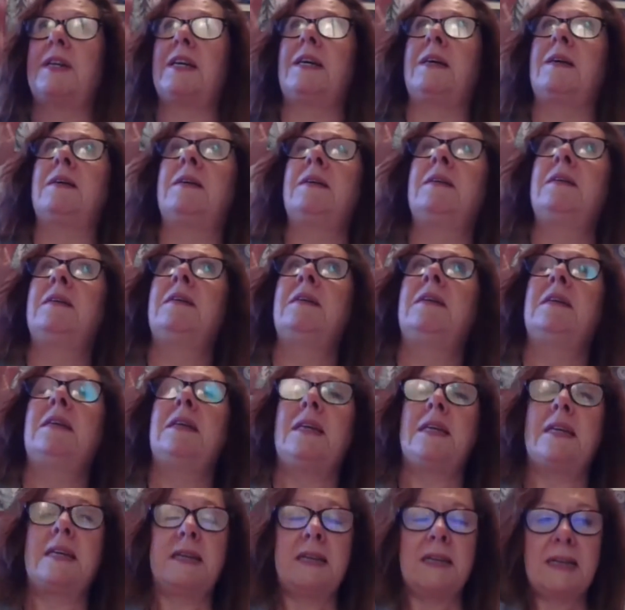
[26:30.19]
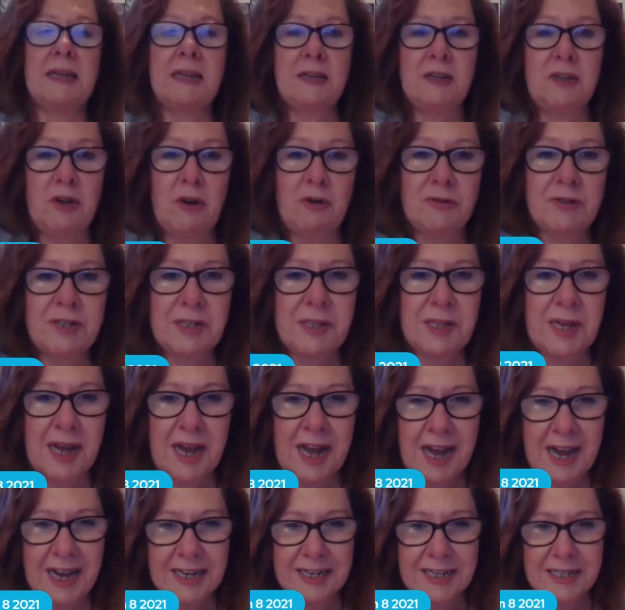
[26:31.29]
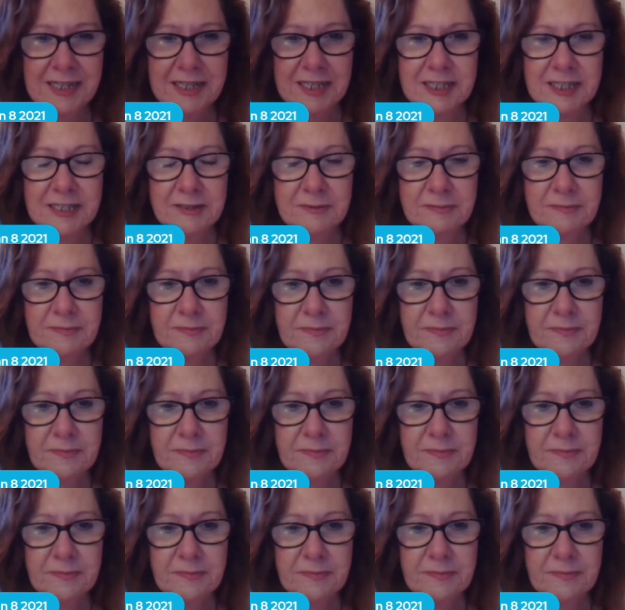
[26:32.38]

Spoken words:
to go to the heights,